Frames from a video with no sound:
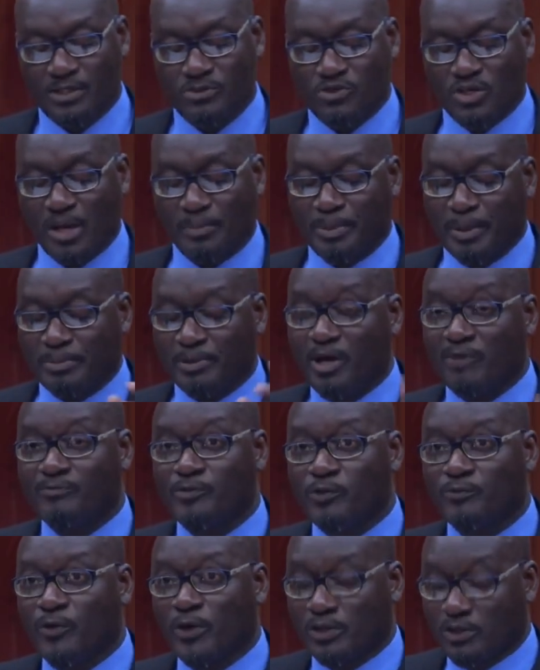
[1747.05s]
So the people of
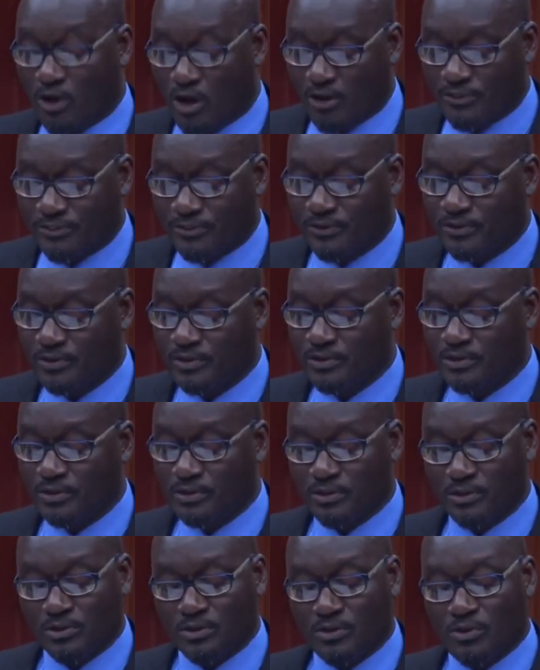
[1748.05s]
Vieux-Fort North
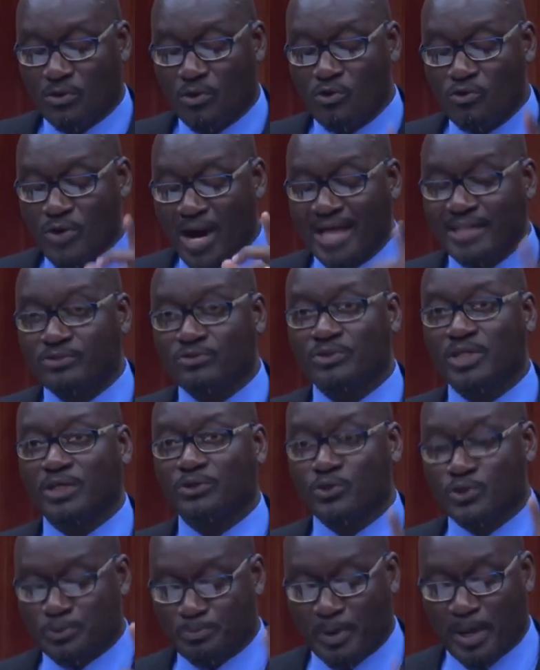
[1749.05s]
who write to the
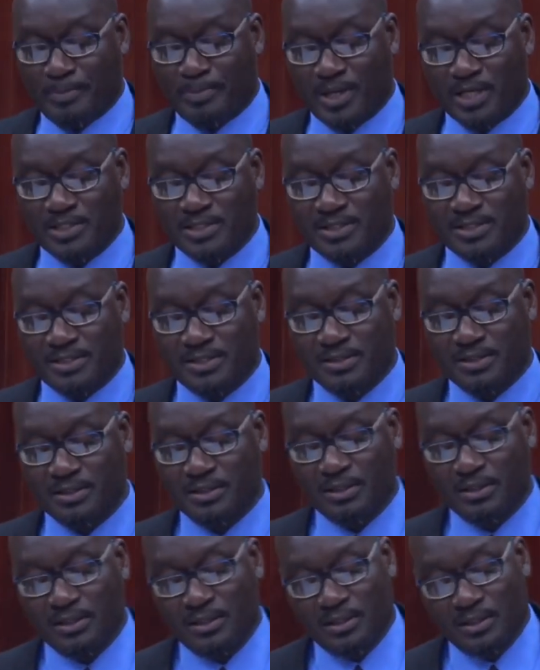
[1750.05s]
newspapers
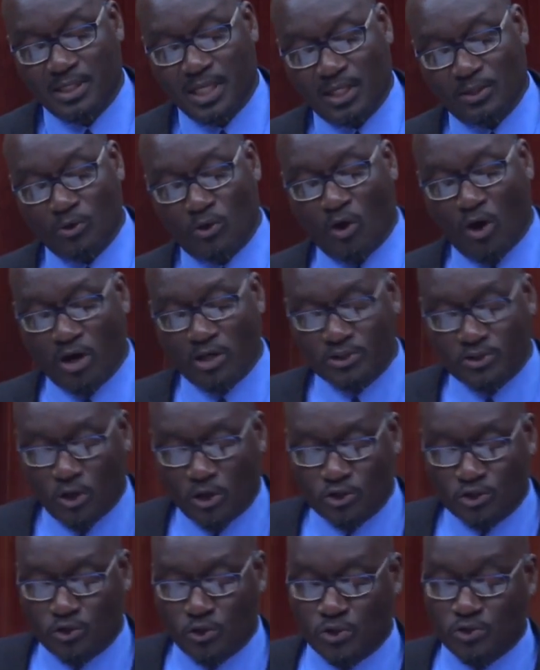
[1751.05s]
and who call
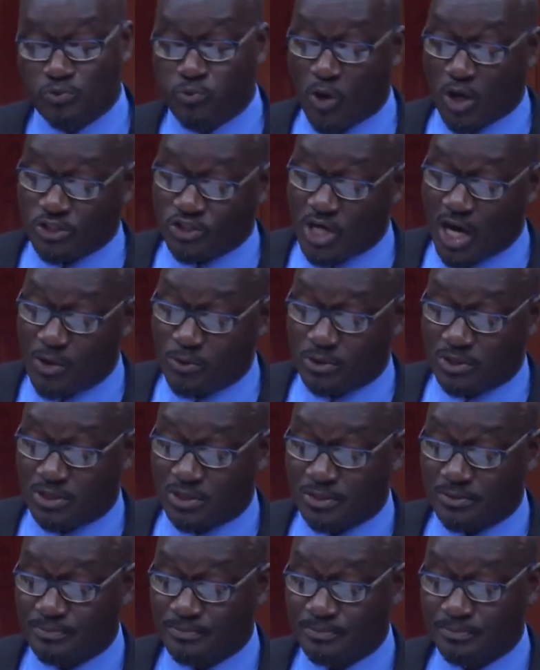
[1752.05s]
talk shows, watch
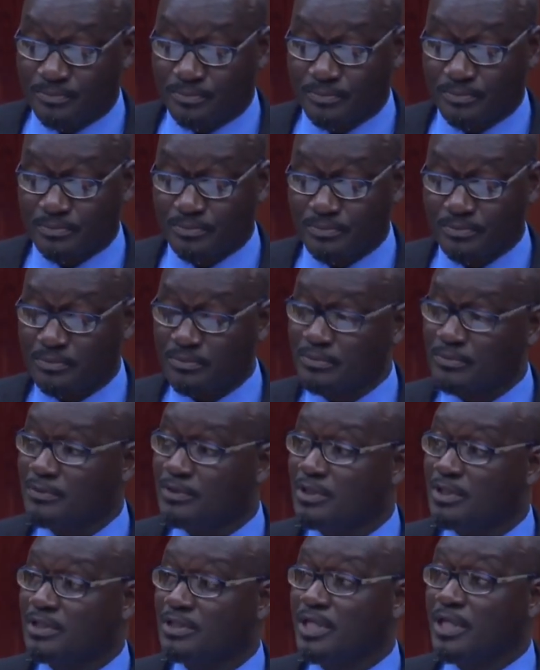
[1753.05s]
out.
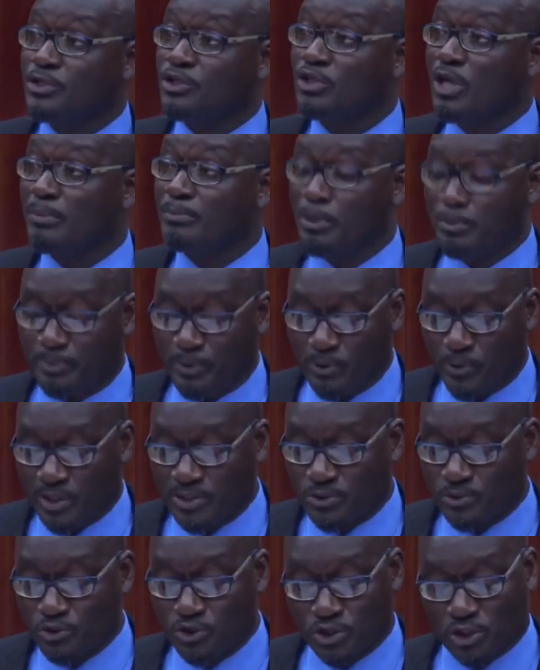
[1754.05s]
The UWP
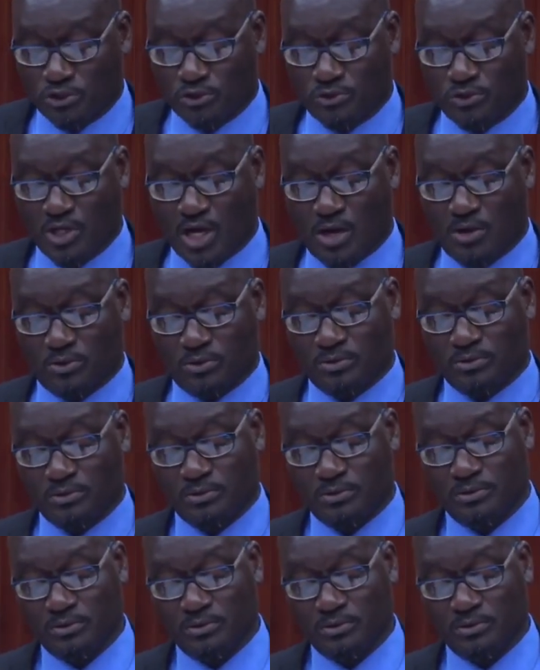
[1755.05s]
wants to shut you down.